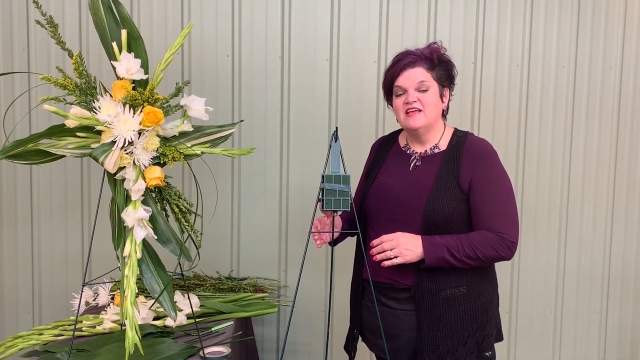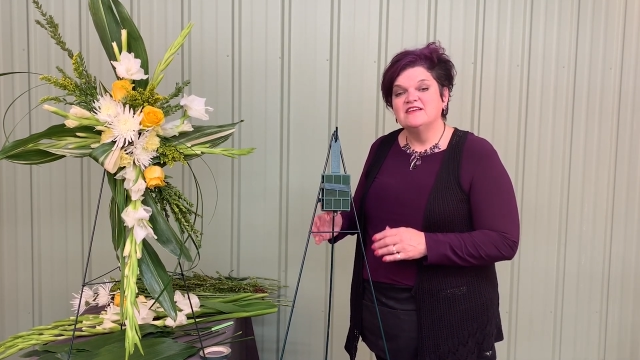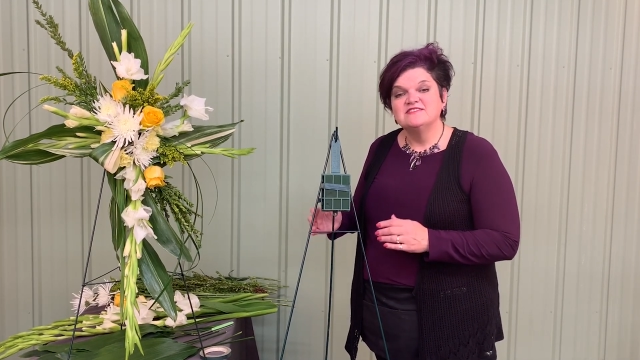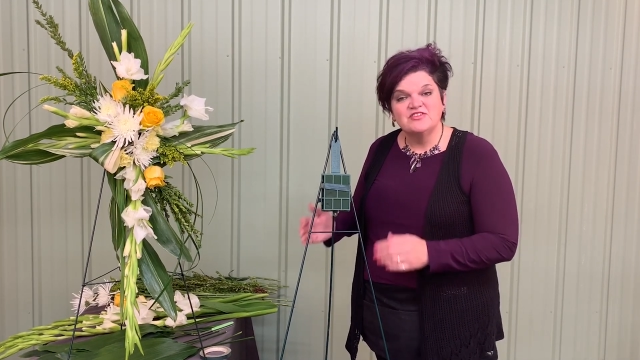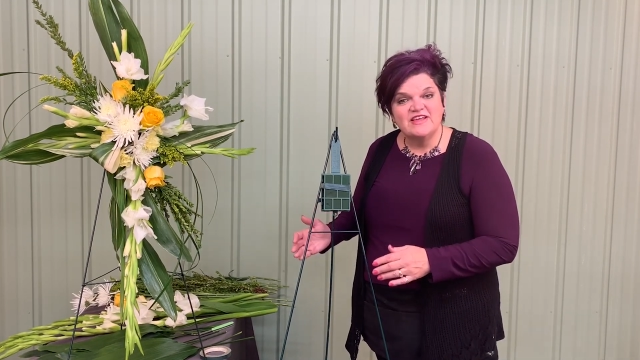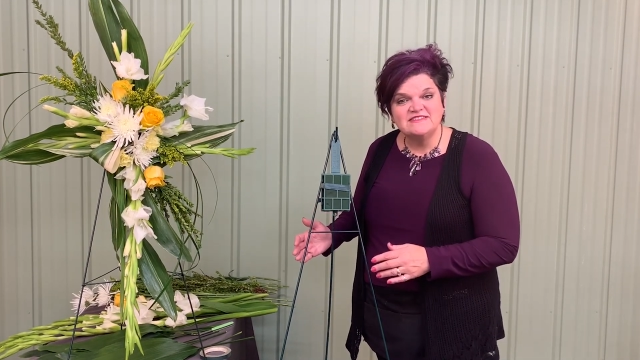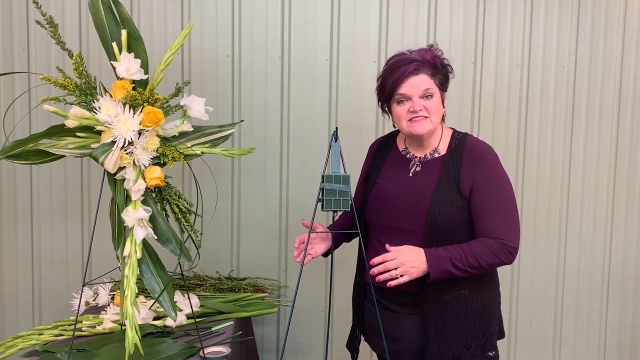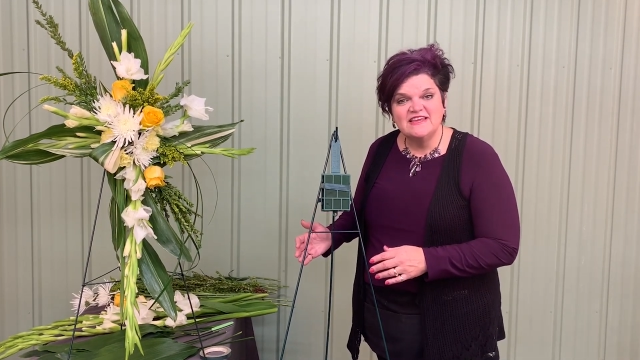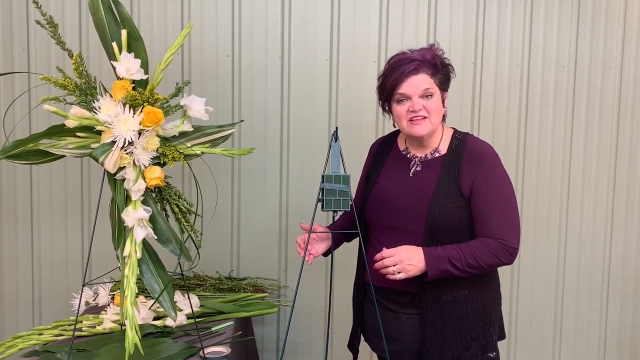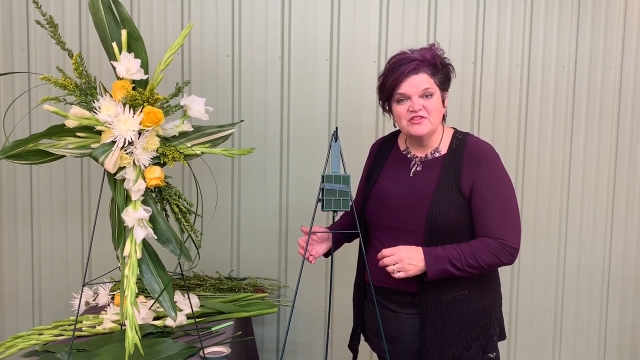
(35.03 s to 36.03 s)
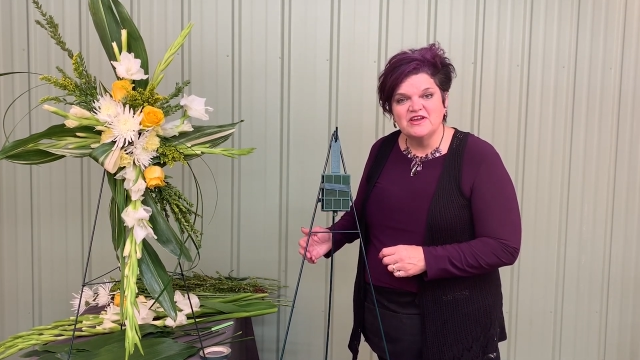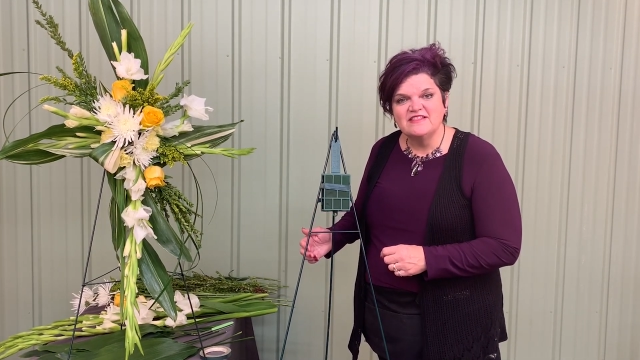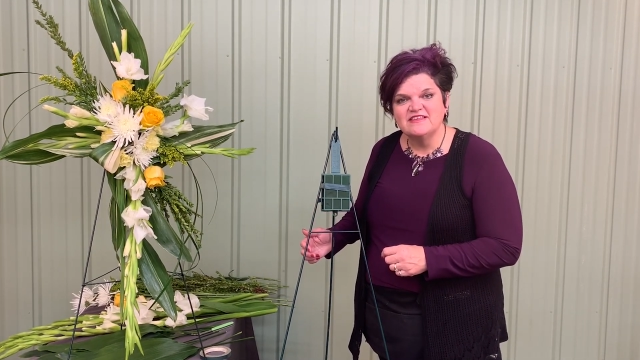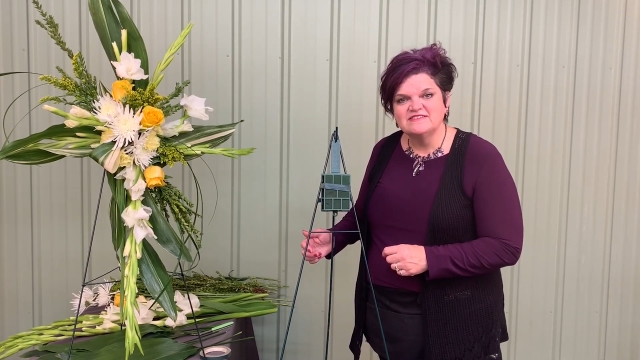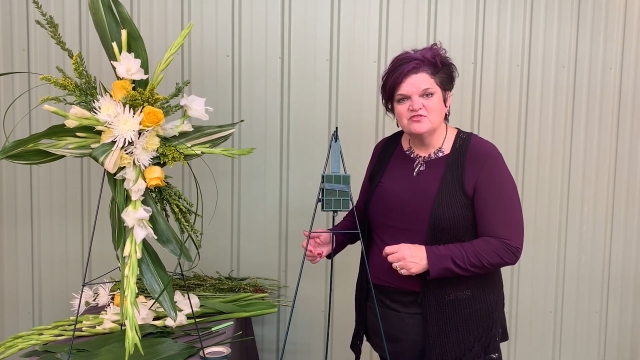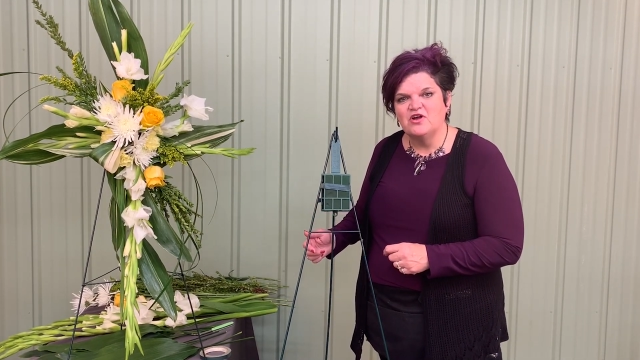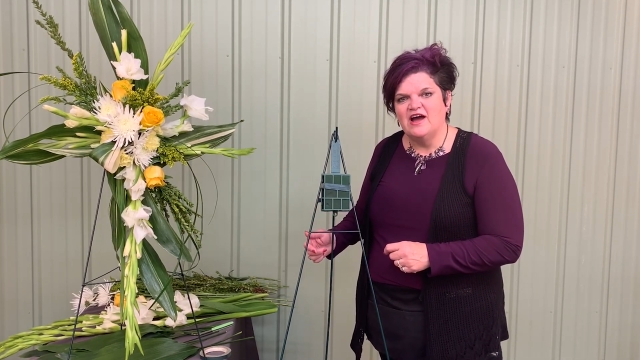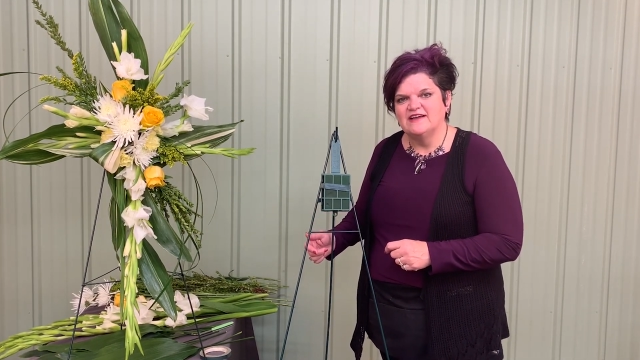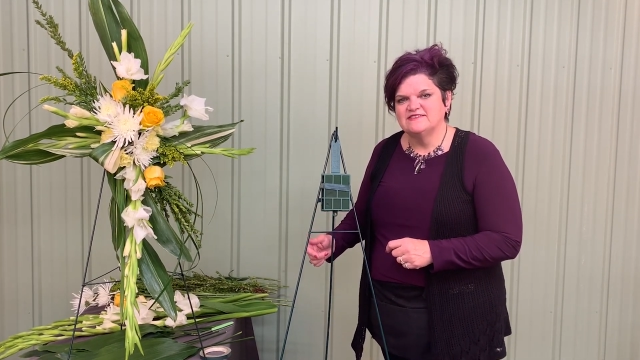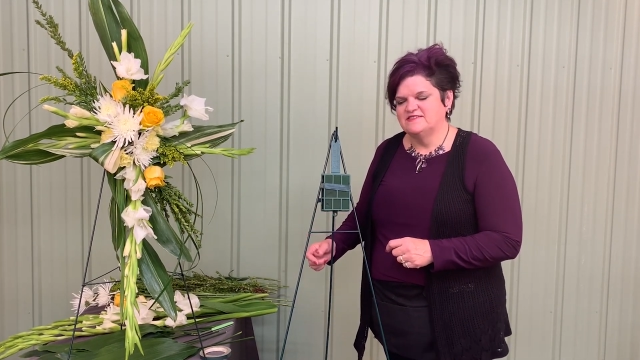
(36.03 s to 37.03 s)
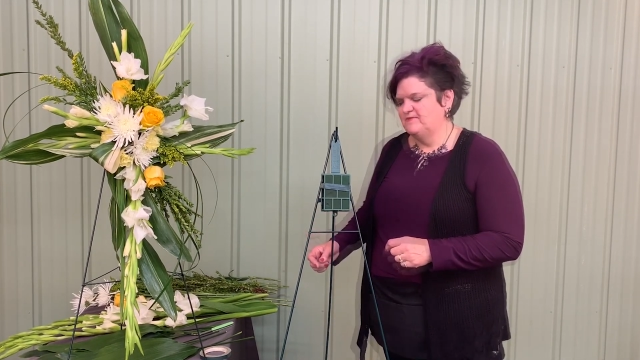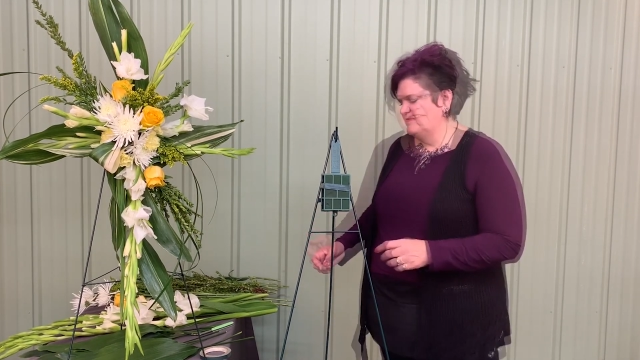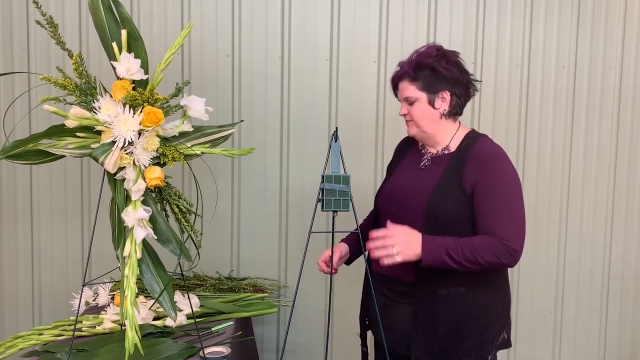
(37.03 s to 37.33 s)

So let's take a look at this cross.